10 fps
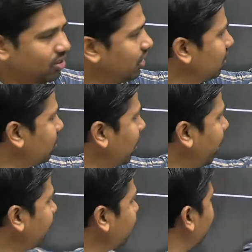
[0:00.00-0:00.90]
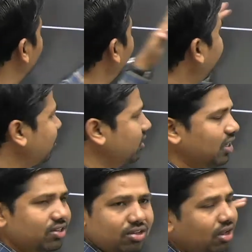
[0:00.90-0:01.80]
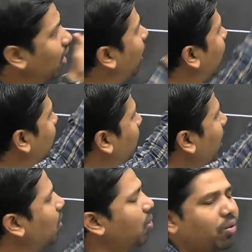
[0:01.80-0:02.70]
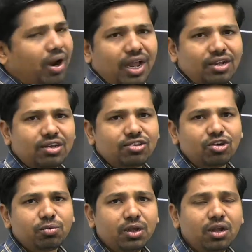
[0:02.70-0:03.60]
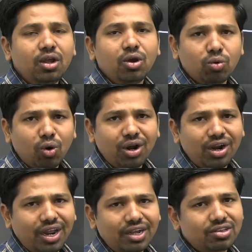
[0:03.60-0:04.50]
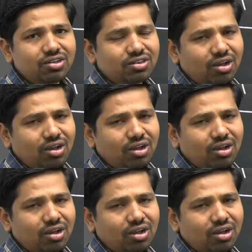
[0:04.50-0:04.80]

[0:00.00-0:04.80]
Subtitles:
that is x o x dash and y o y dash are said to be coordinate axis,